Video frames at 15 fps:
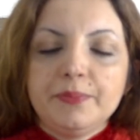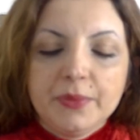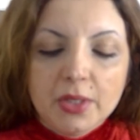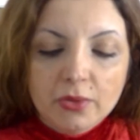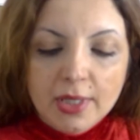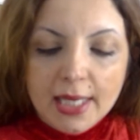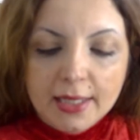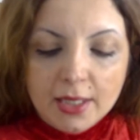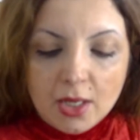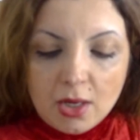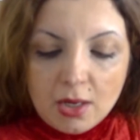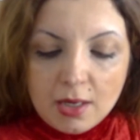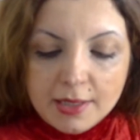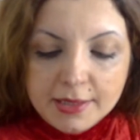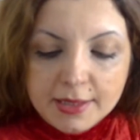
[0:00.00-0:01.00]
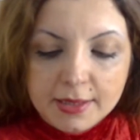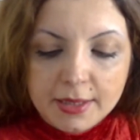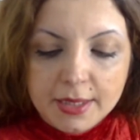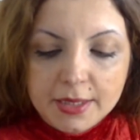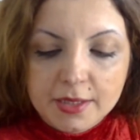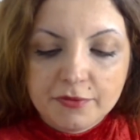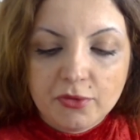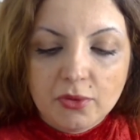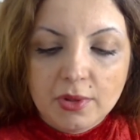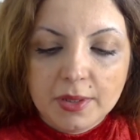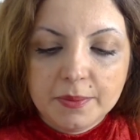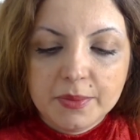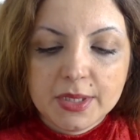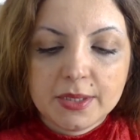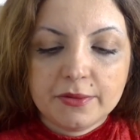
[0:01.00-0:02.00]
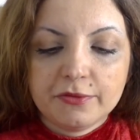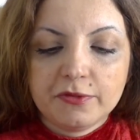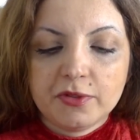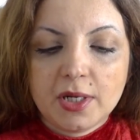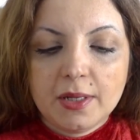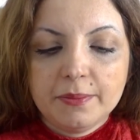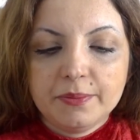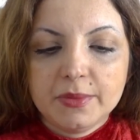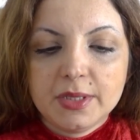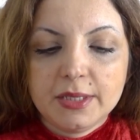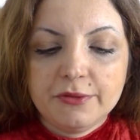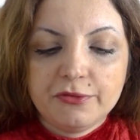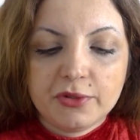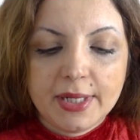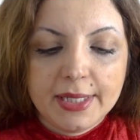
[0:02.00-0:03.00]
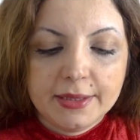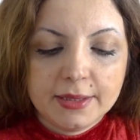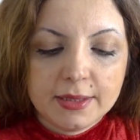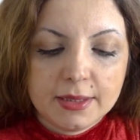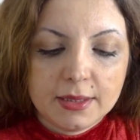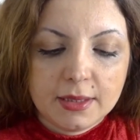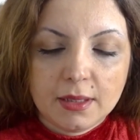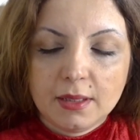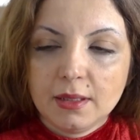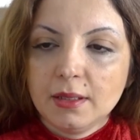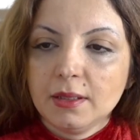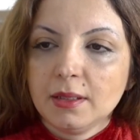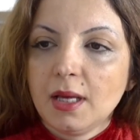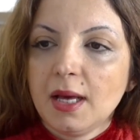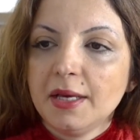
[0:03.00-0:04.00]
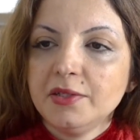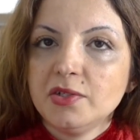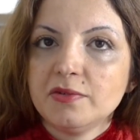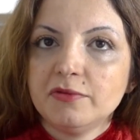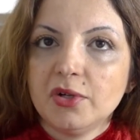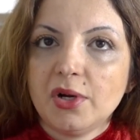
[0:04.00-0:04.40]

You can cut these forms from different kind of